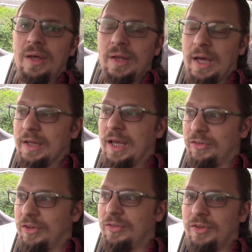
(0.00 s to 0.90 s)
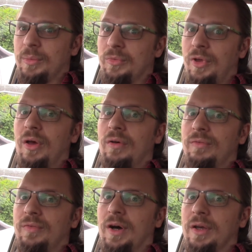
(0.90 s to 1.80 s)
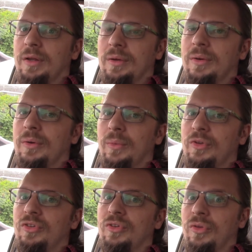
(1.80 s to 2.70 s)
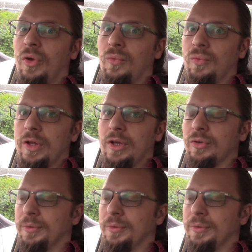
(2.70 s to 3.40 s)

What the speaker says: The head gasket seems fine, which is really good.